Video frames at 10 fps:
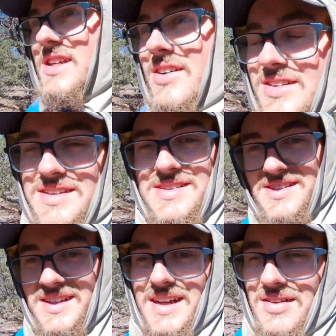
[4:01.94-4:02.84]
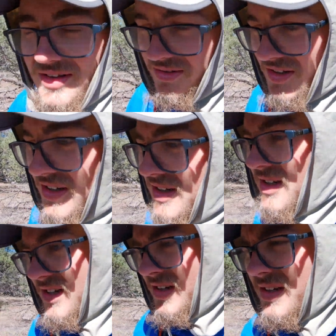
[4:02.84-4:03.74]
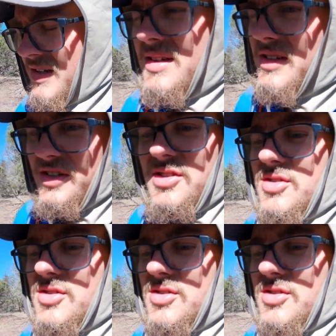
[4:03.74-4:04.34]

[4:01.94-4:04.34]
skeletons today alone. Just